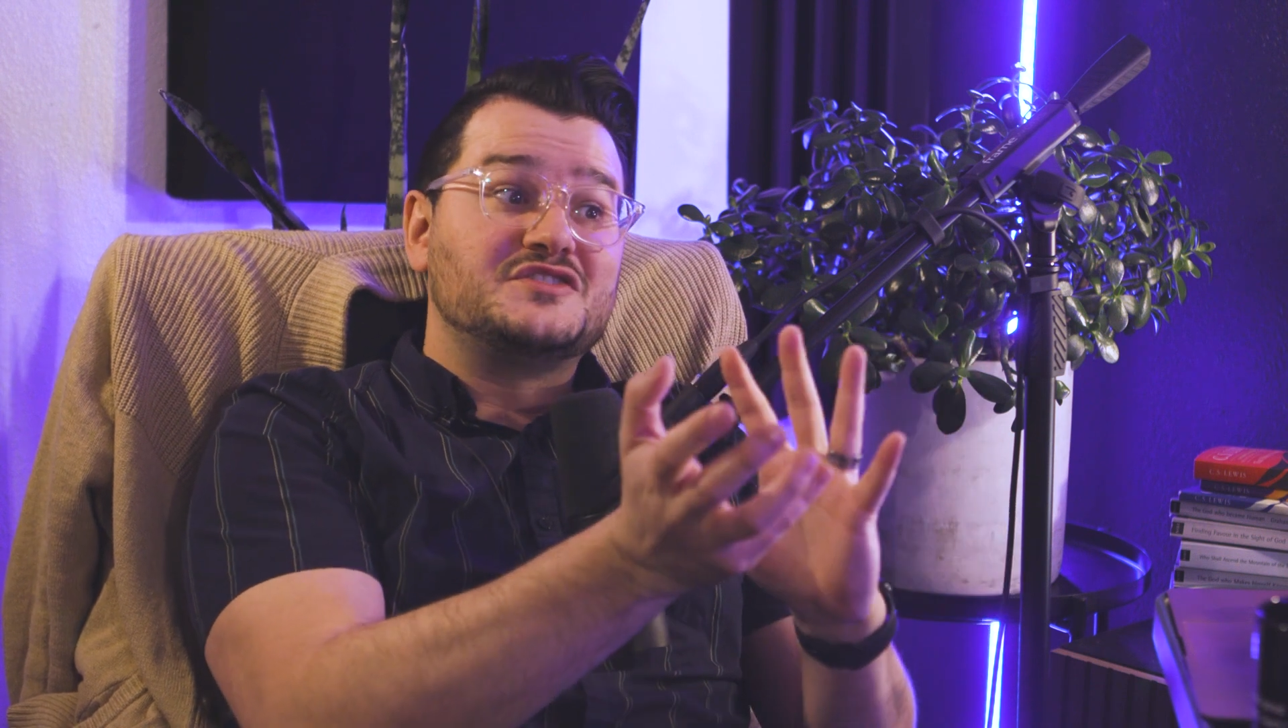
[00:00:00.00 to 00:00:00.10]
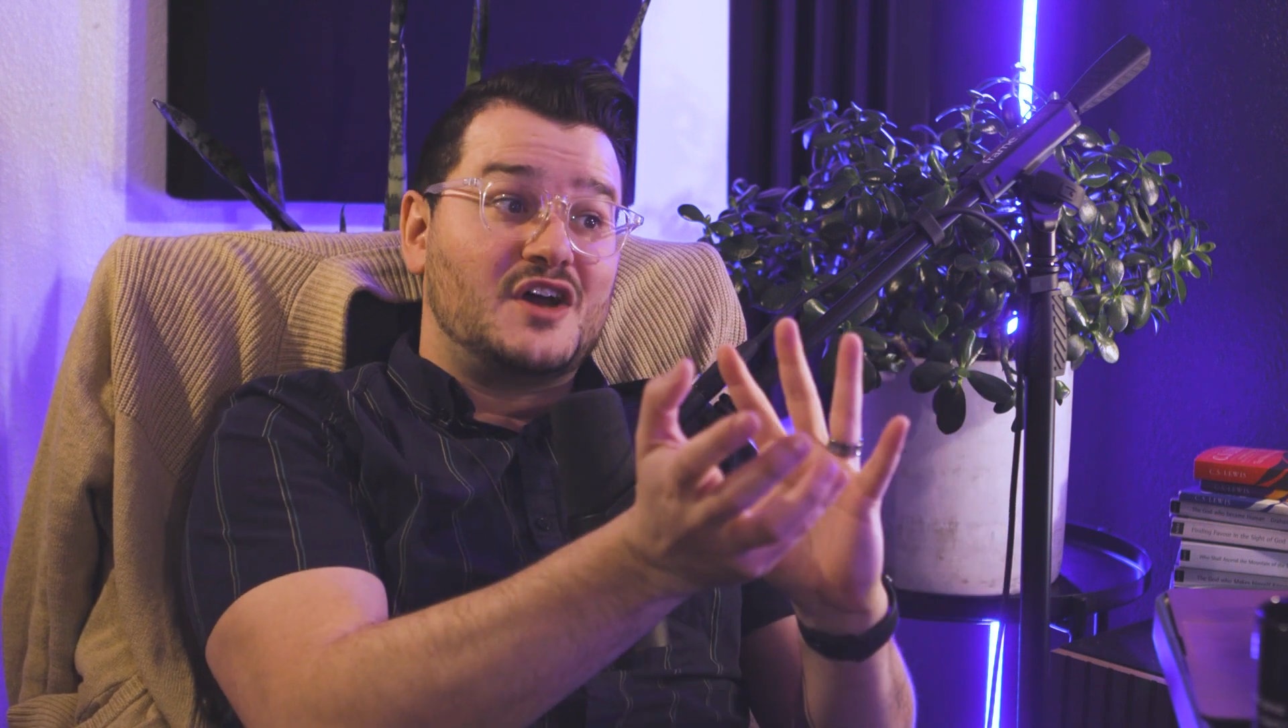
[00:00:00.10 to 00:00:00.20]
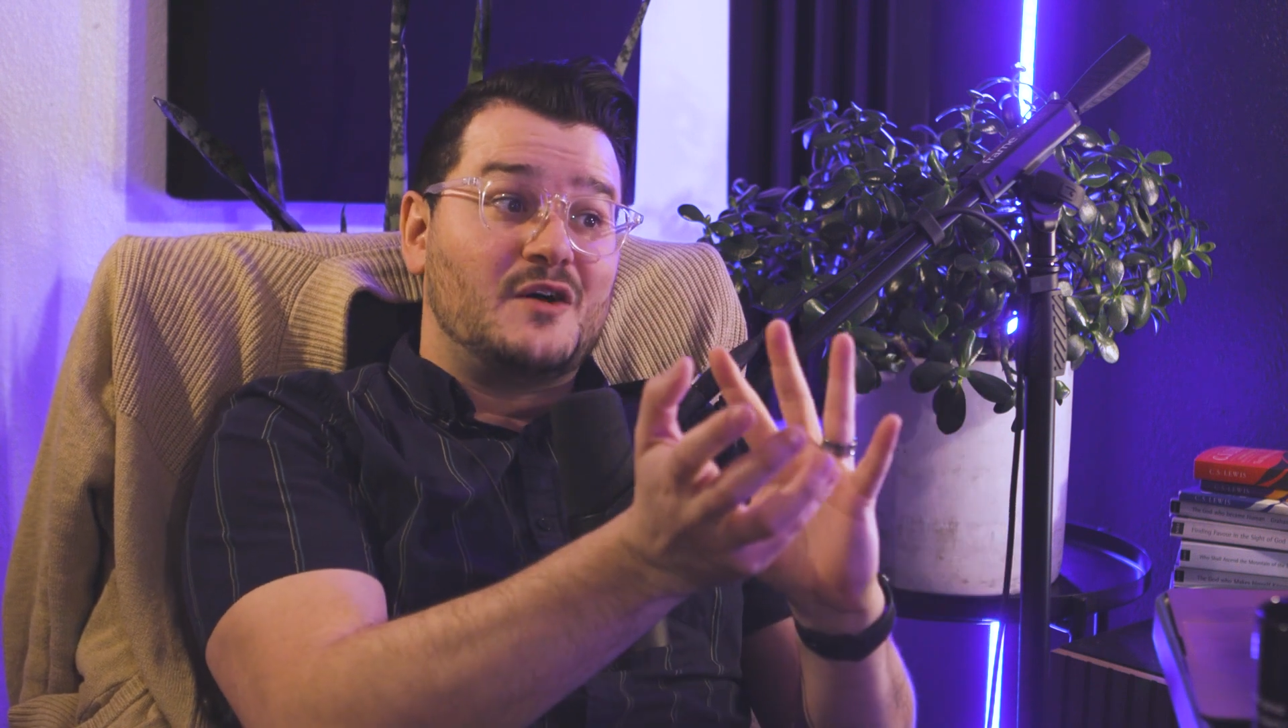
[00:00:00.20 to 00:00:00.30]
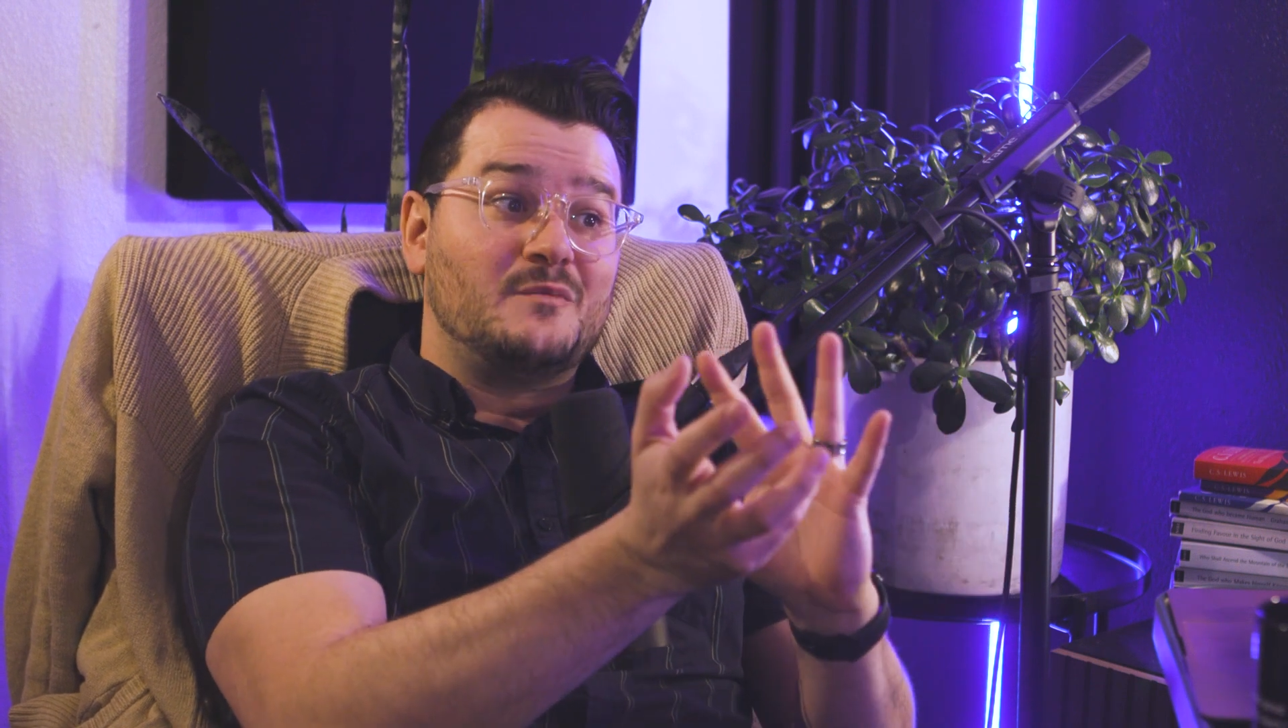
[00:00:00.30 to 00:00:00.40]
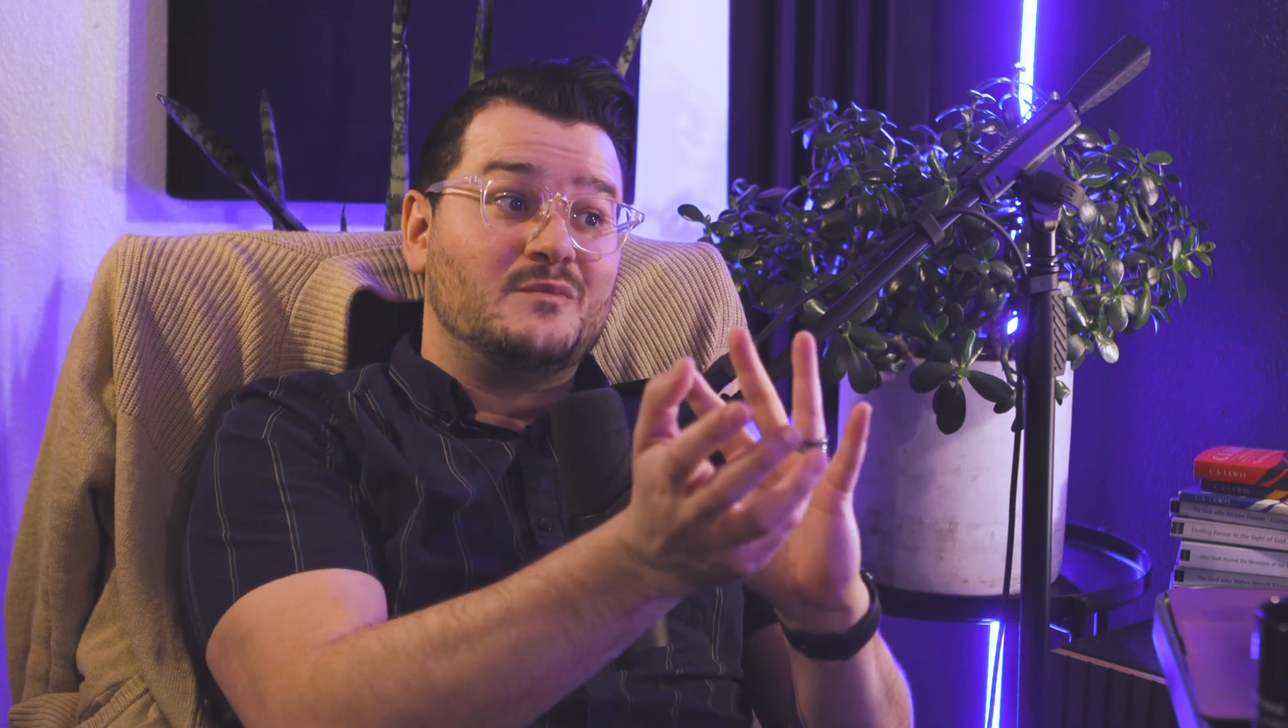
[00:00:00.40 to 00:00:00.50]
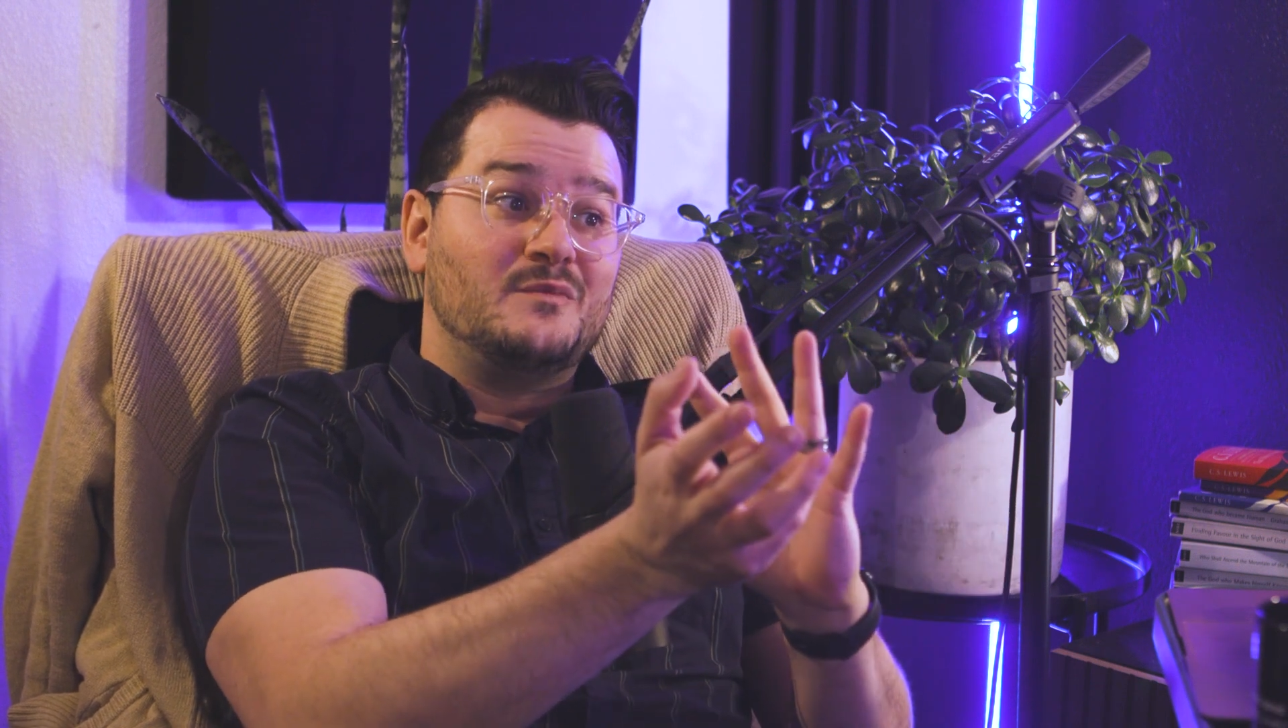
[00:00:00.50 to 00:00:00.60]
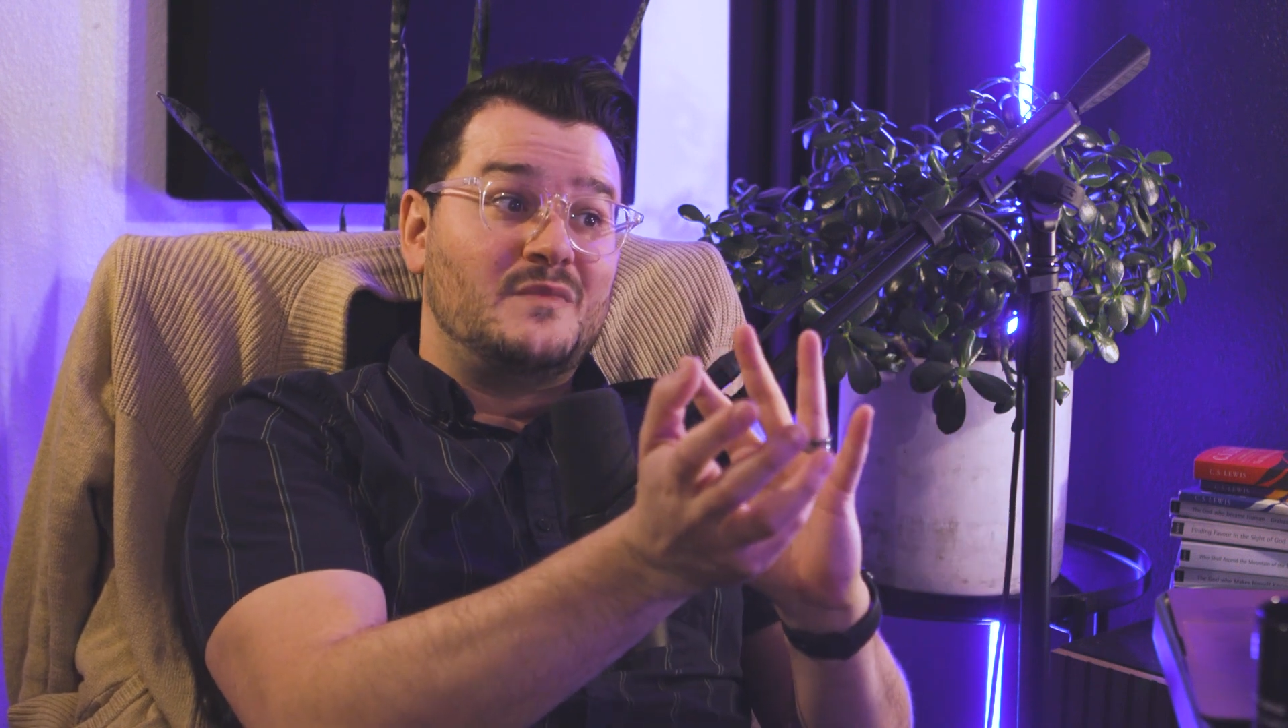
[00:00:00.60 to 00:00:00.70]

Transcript: has come,